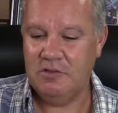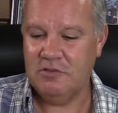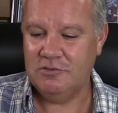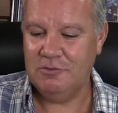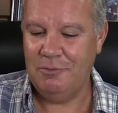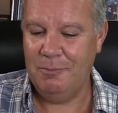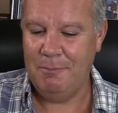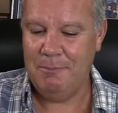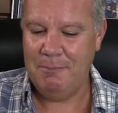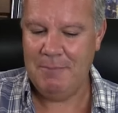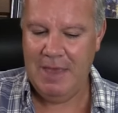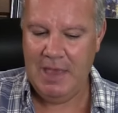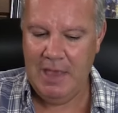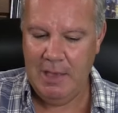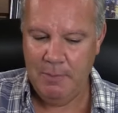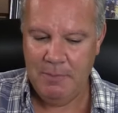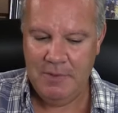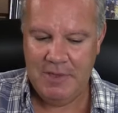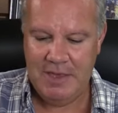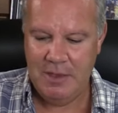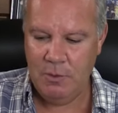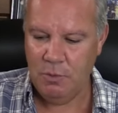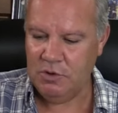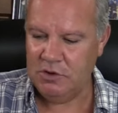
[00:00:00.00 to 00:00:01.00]
So
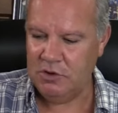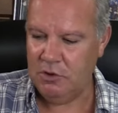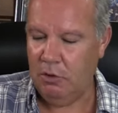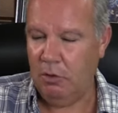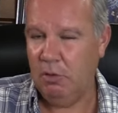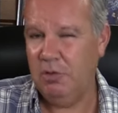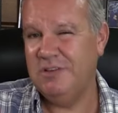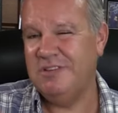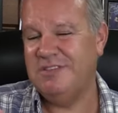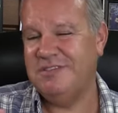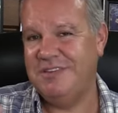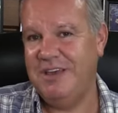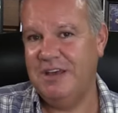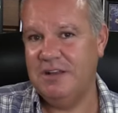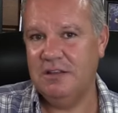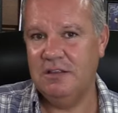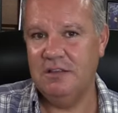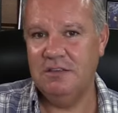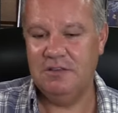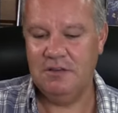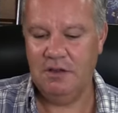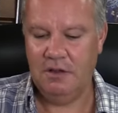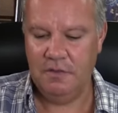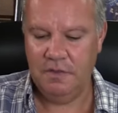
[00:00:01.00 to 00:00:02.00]
maybe when all is said
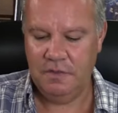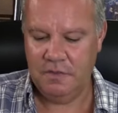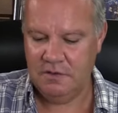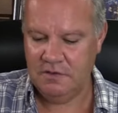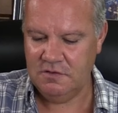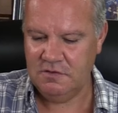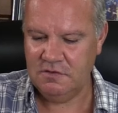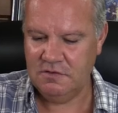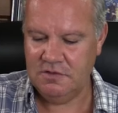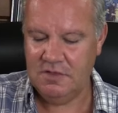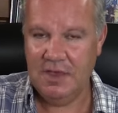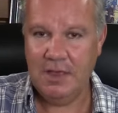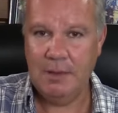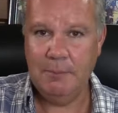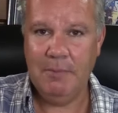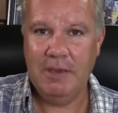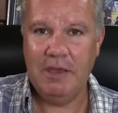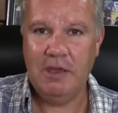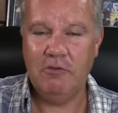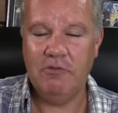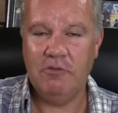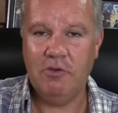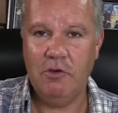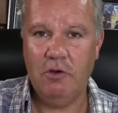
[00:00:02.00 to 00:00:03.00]
and done, this thing
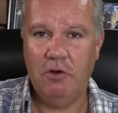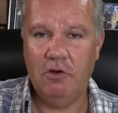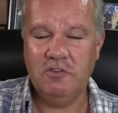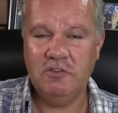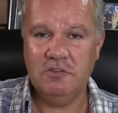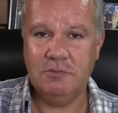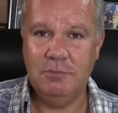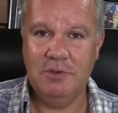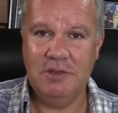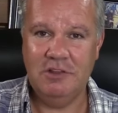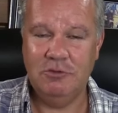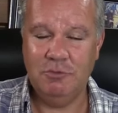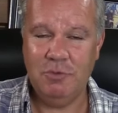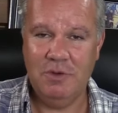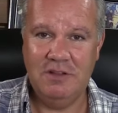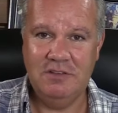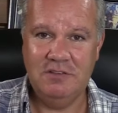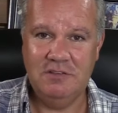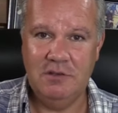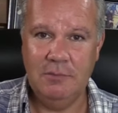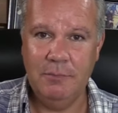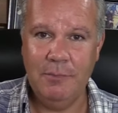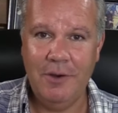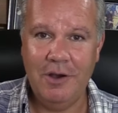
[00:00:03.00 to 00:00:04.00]
might have cost me
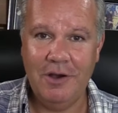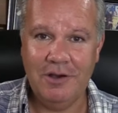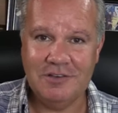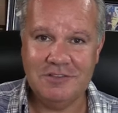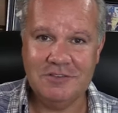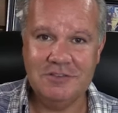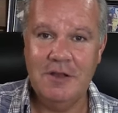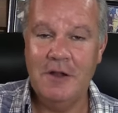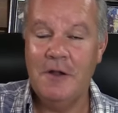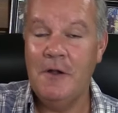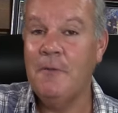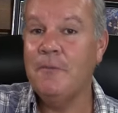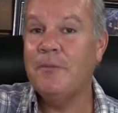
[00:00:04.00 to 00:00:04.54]
20 bucks.